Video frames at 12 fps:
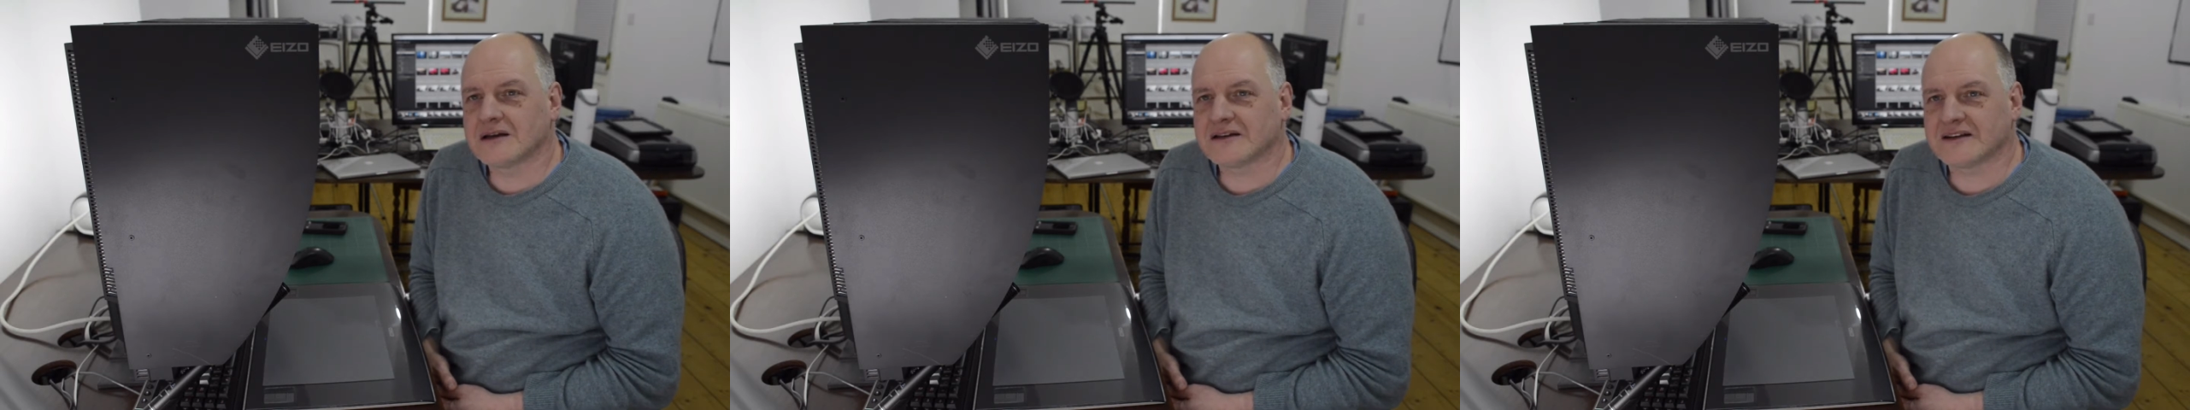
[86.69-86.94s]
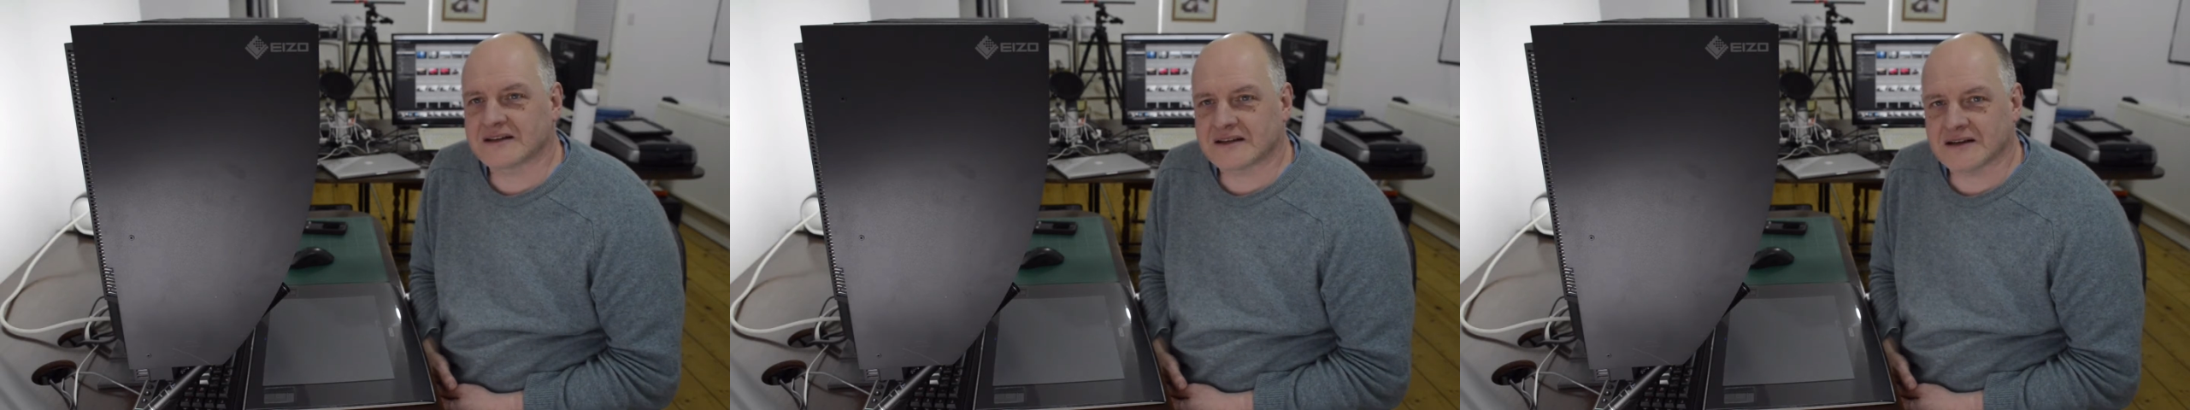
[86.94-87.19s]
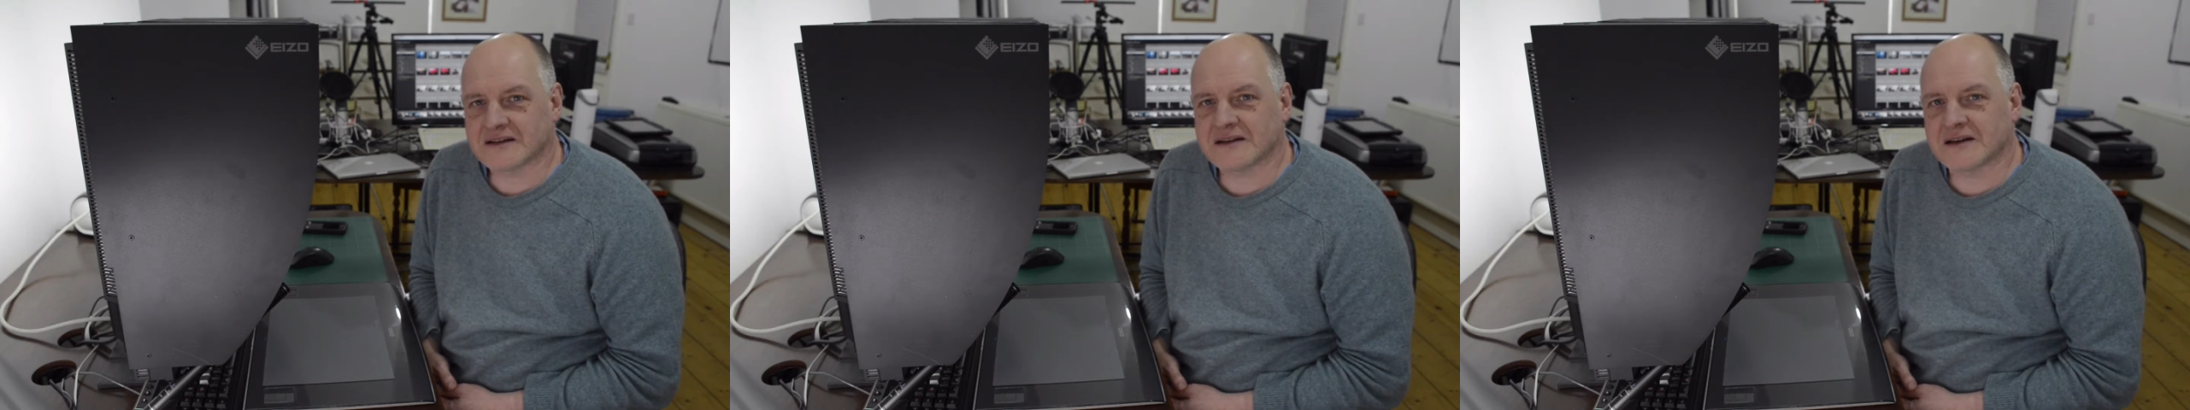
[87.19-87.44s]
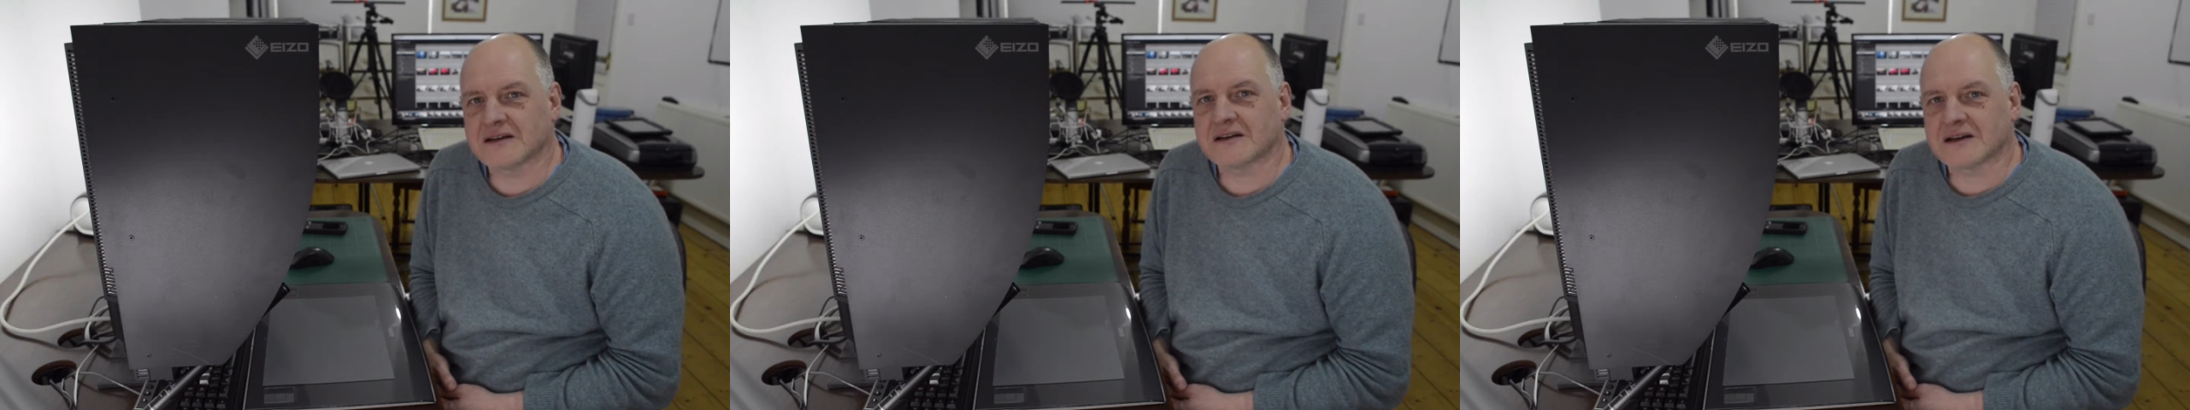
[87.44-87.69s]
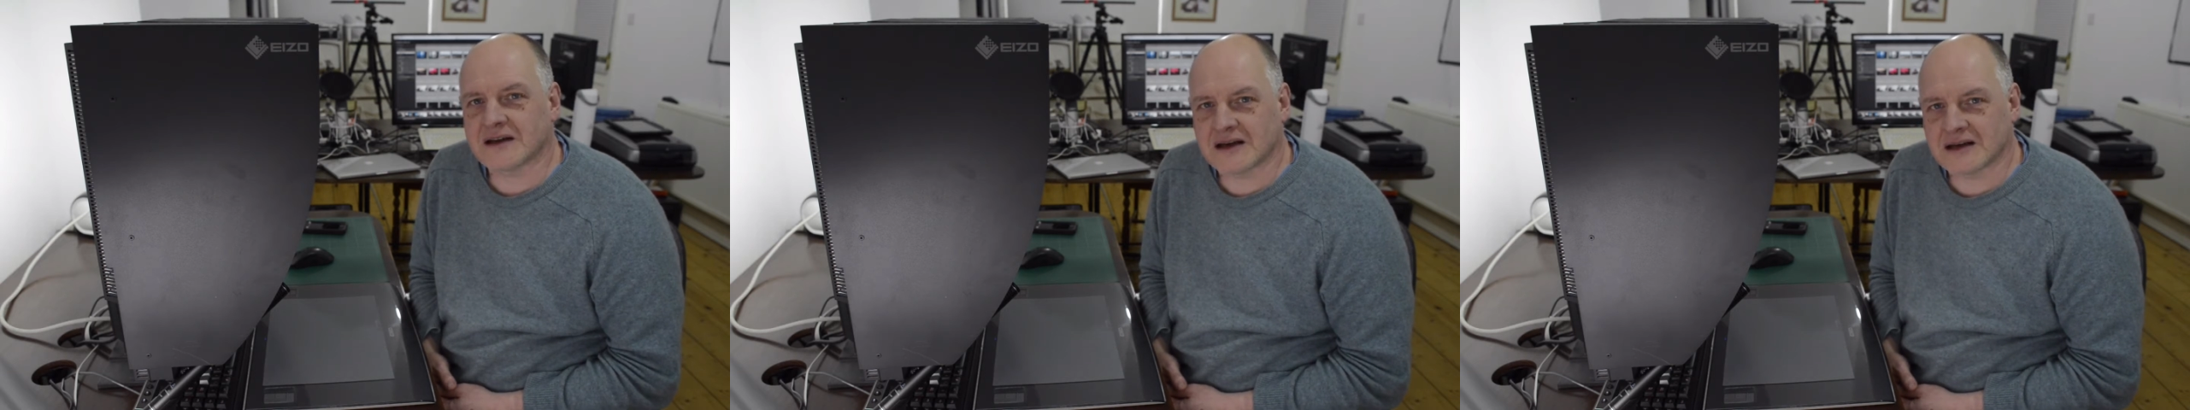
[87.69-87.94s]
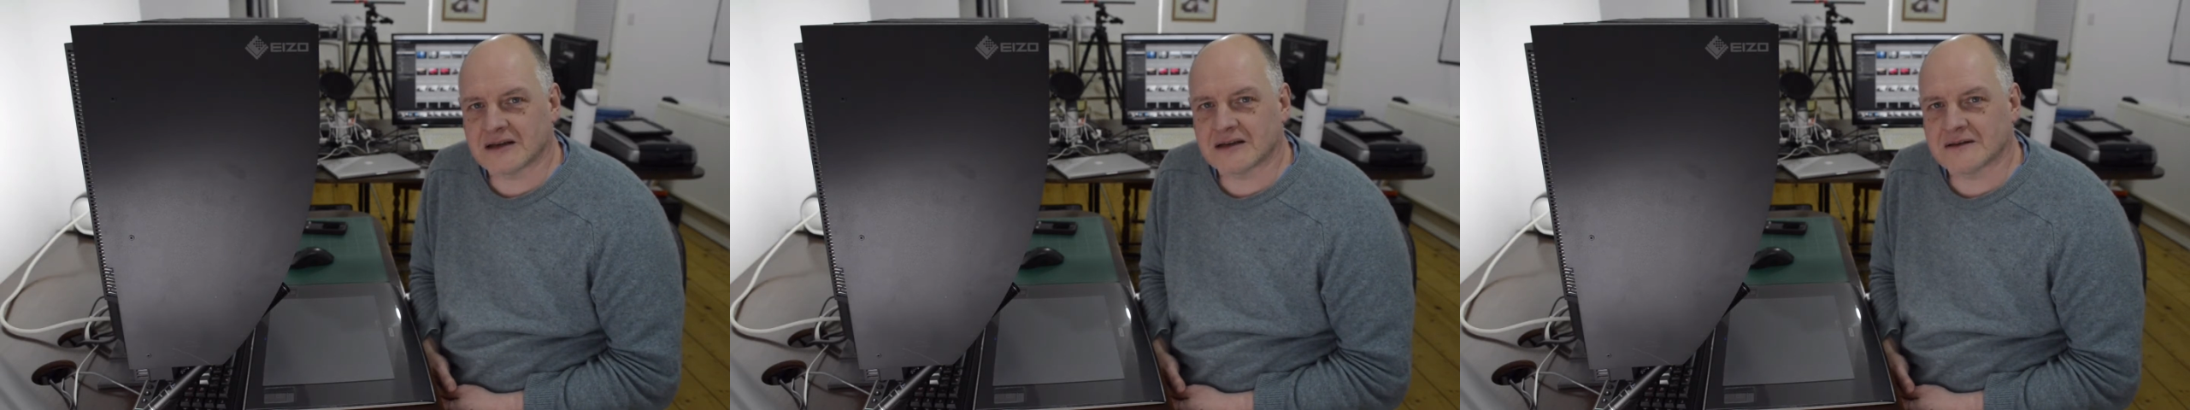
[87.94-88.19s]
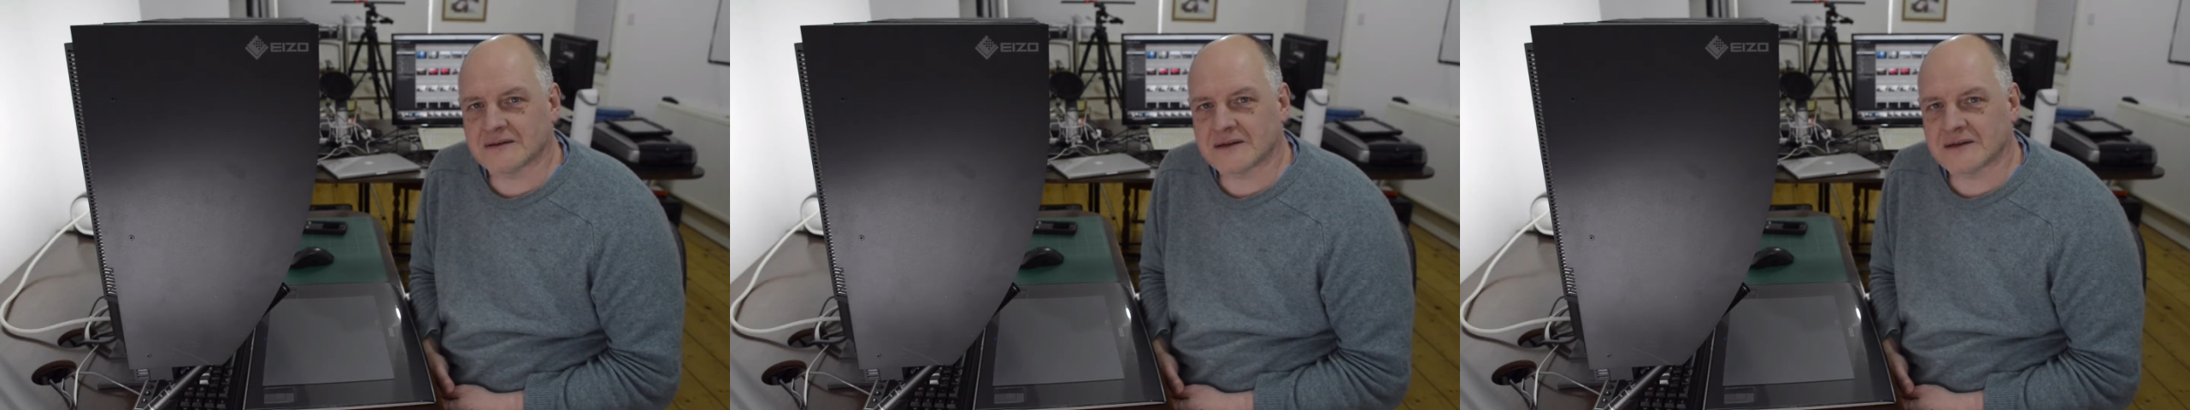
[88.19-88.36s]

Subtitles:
discussing the kind of